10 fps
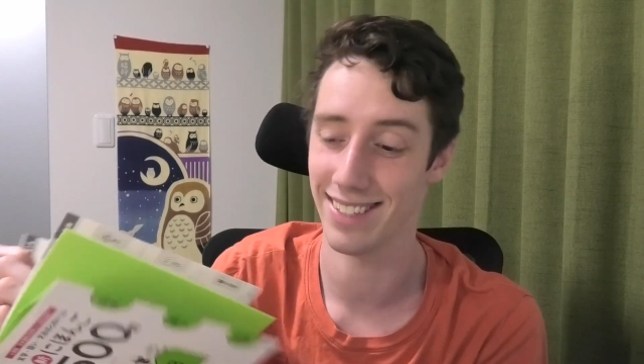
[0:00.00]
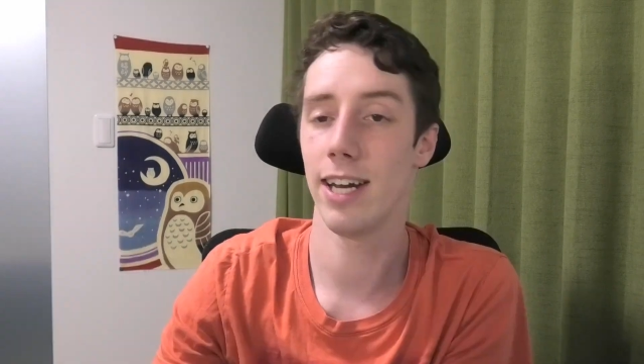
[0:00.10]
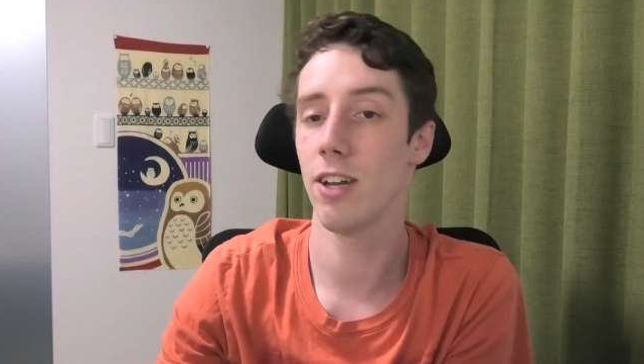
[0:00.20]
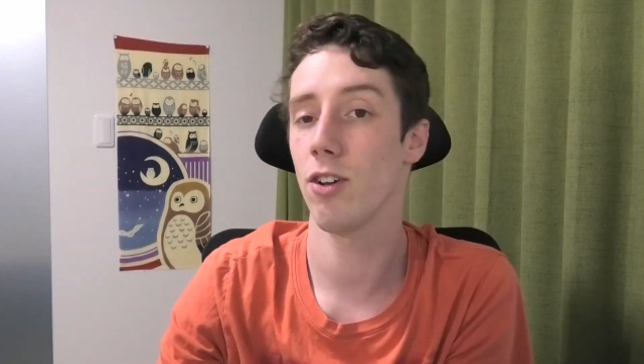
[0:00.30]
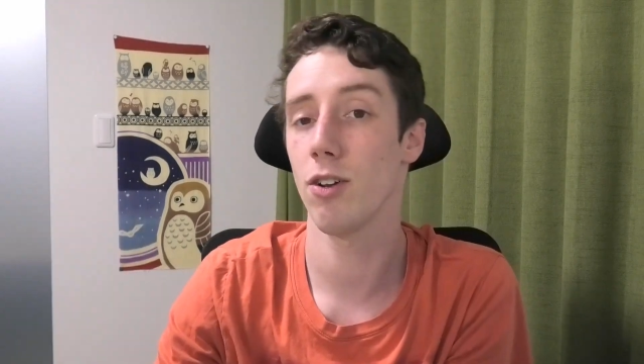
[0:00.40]

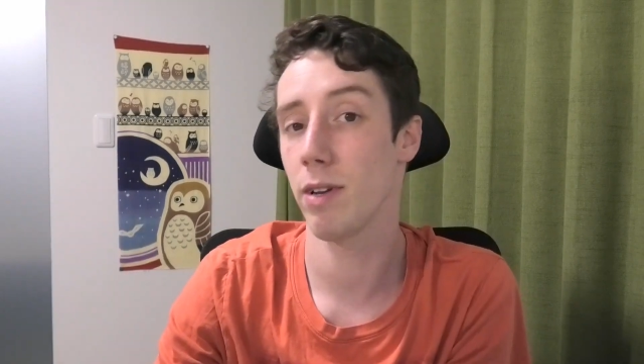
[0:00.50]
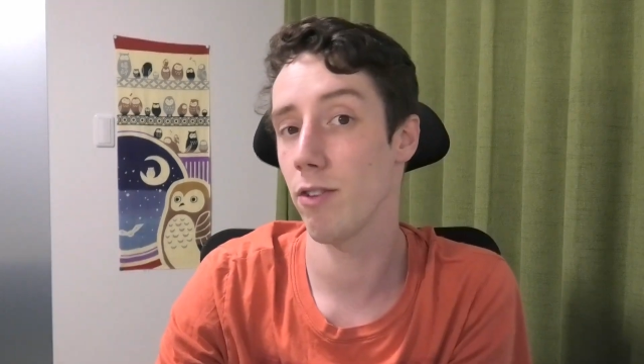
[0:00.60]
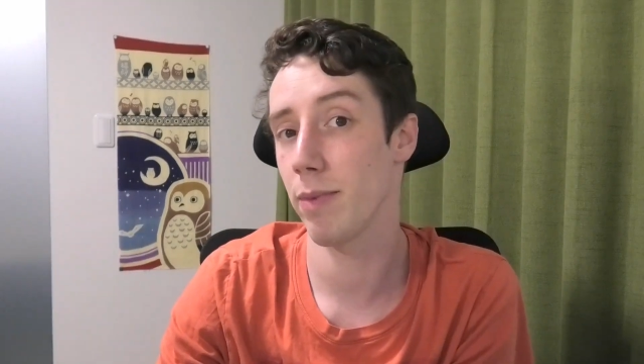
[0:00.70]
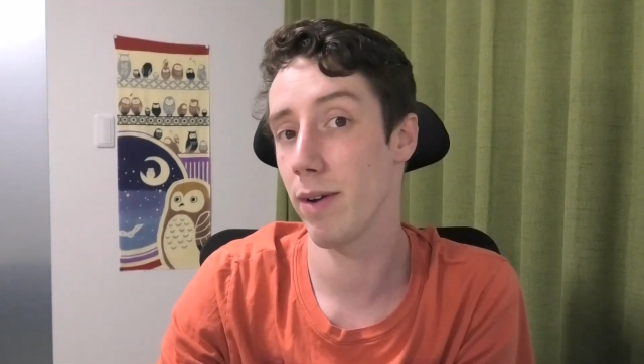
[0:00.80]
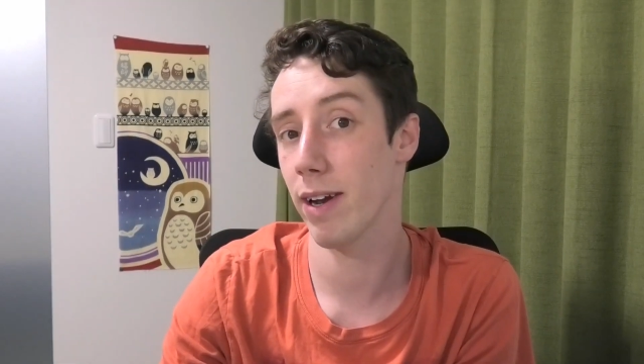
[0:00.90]
And another one
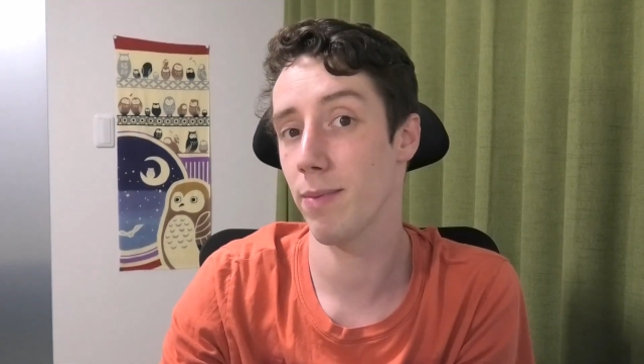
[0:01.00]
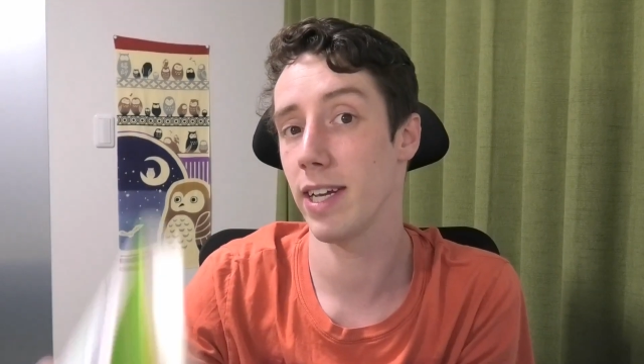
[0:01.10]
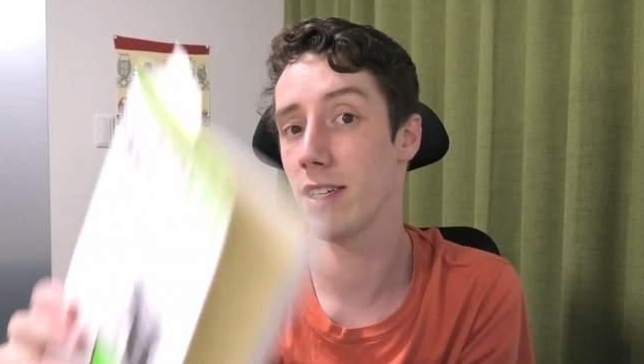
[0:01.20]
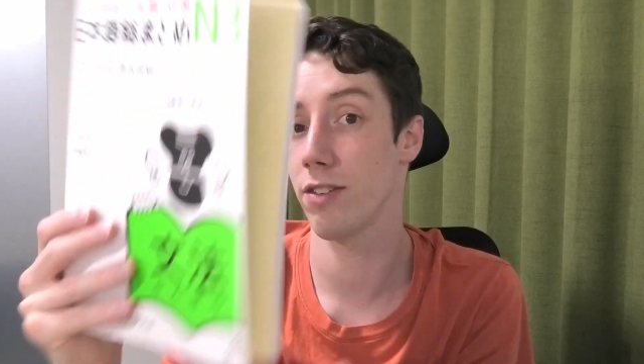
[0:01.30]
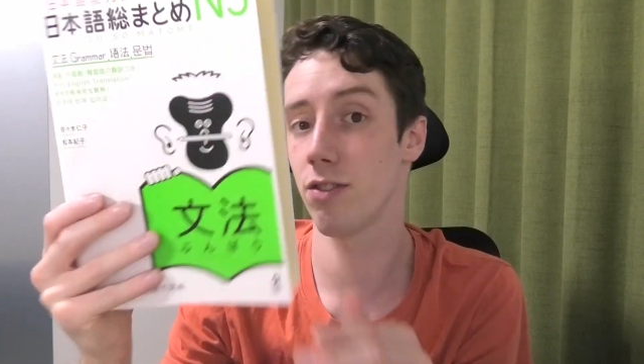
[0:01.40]
of my
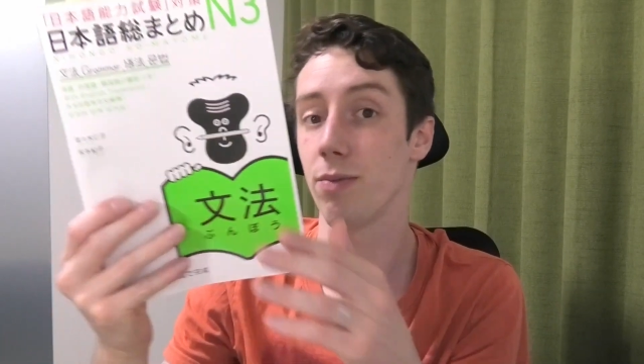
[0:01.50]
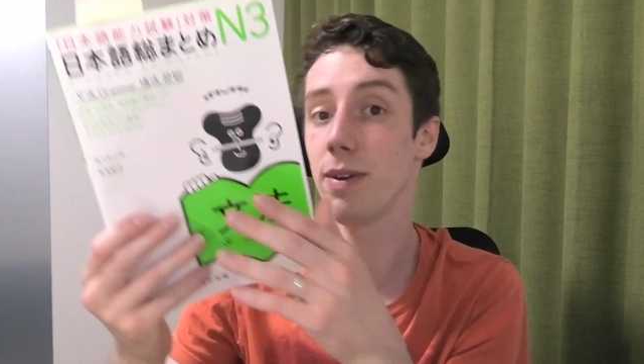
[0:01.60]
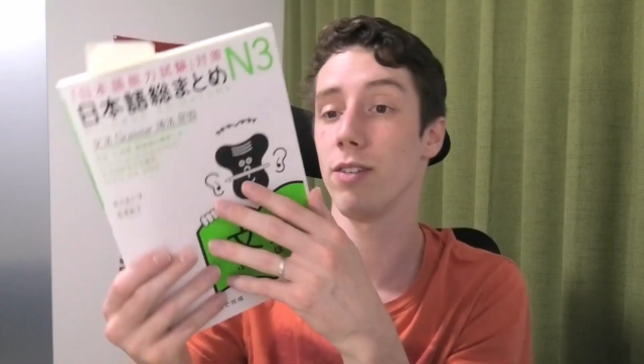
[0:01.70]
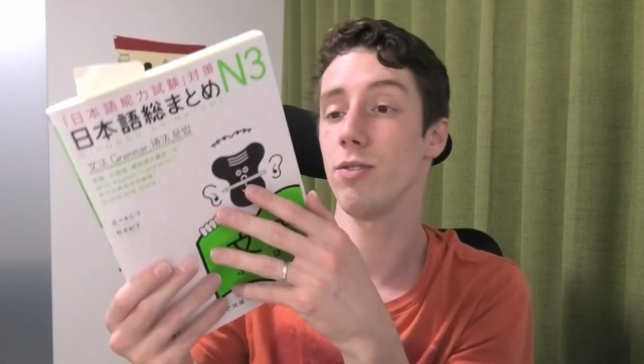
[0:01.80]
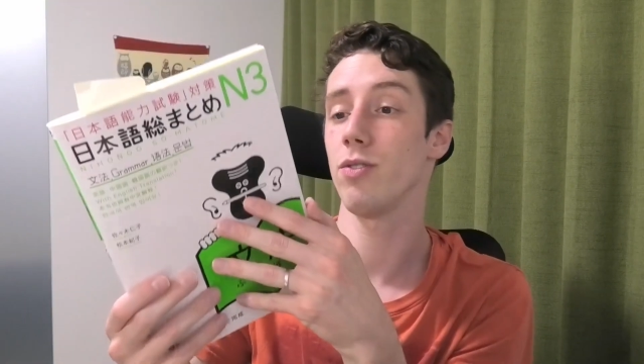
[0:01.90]
recommendations
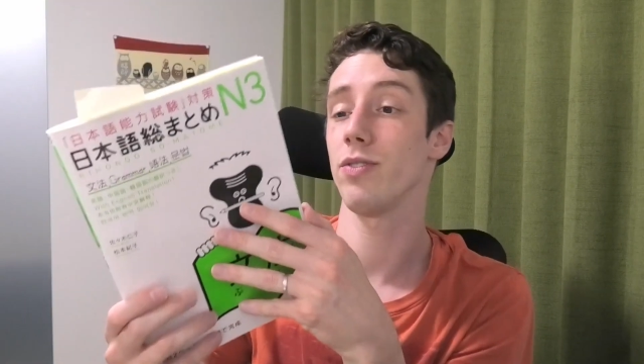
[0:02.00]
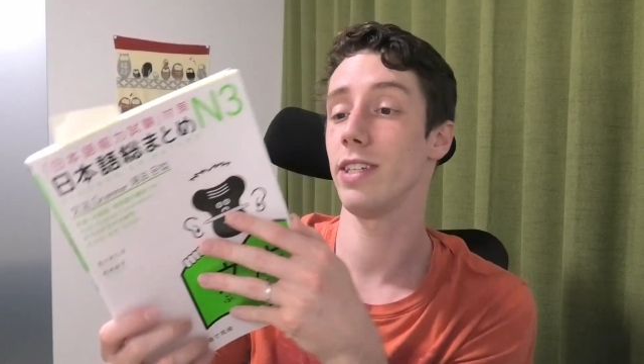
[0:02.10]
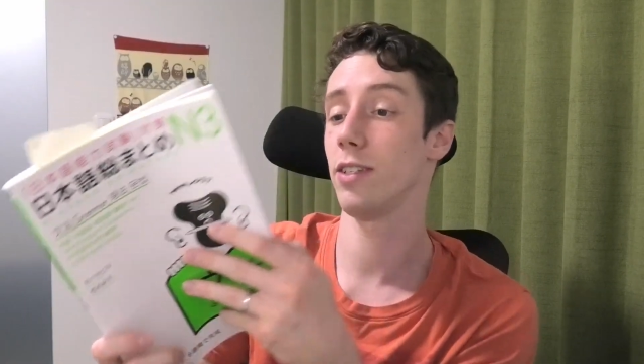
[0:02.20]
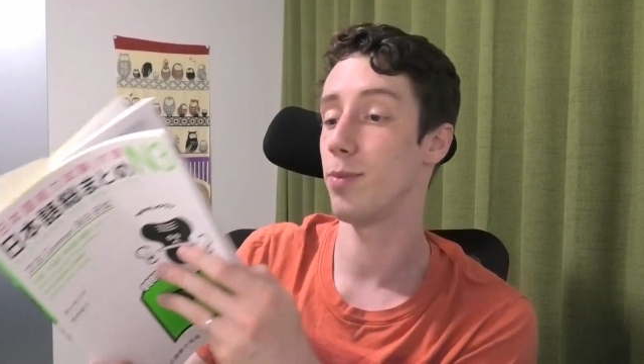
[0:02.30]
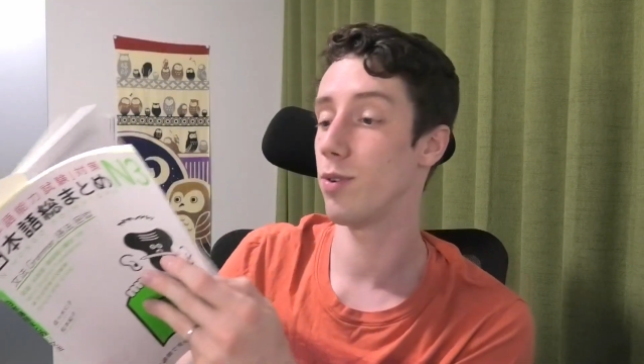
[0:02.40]
when you use
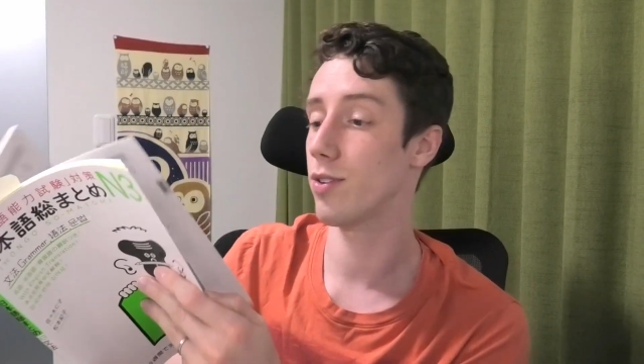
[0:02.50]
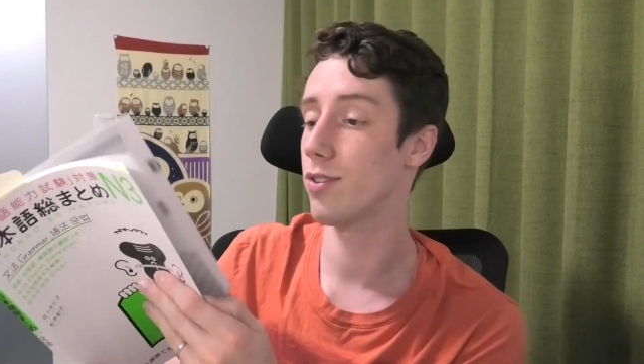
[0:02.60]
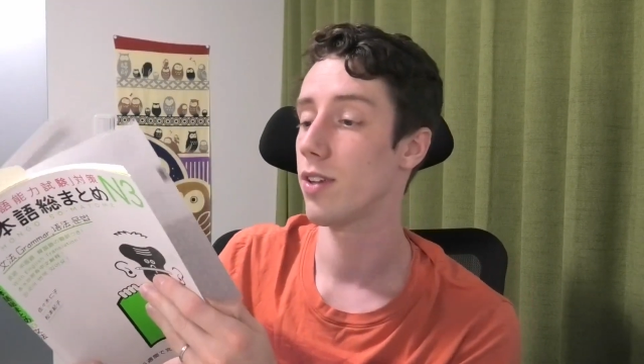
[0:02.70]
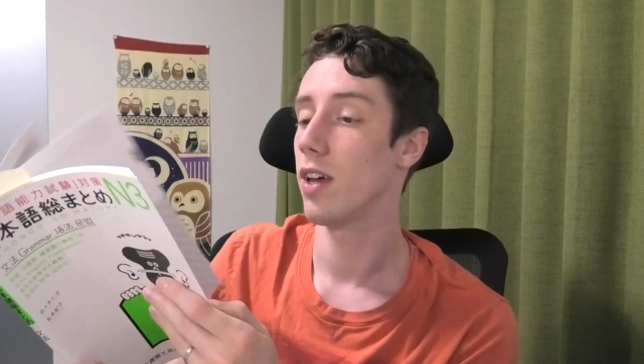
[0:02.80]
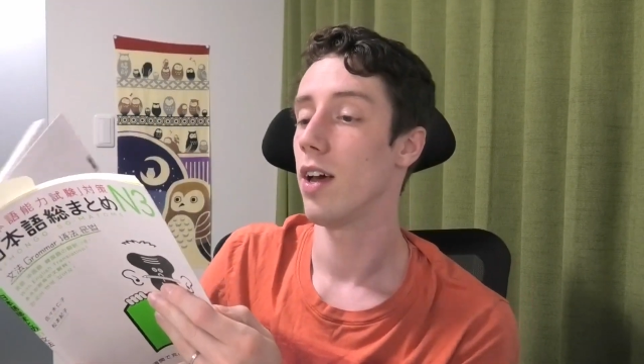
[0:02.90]
these books: